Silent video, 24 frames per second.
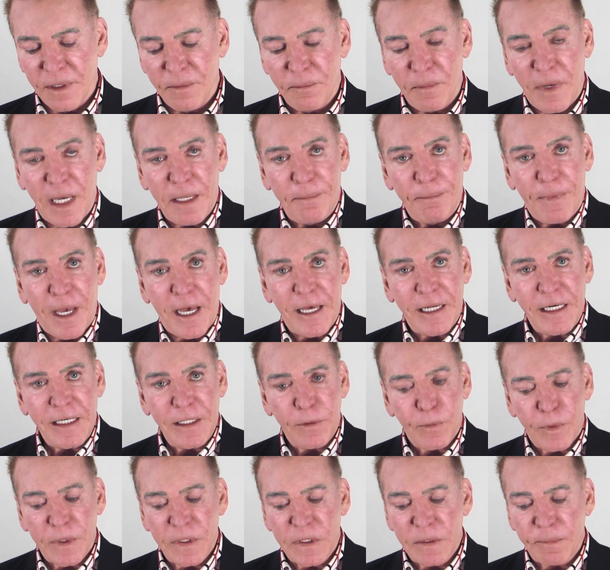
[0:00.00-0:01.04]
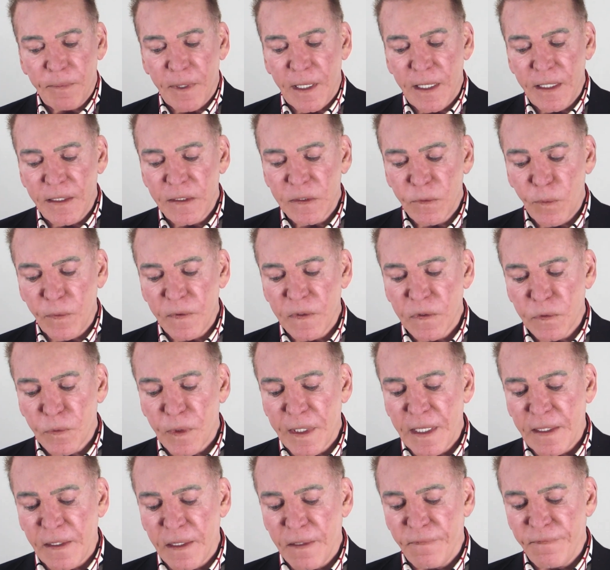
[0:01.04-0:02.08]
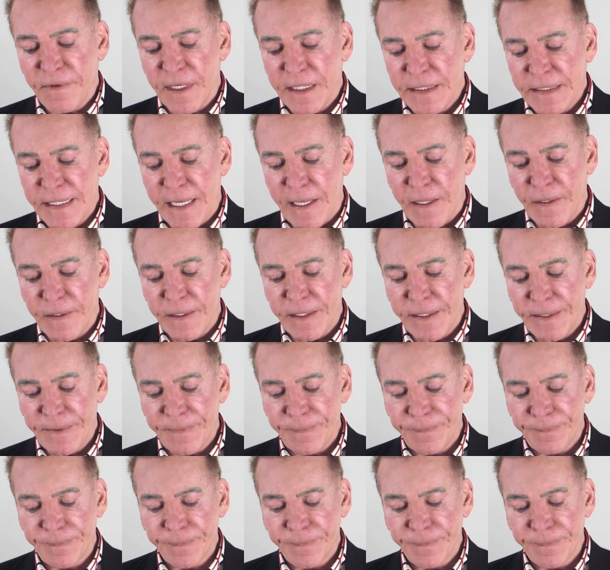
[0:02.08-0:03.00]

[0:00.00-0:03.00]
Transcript: My body responds with strength and vitality.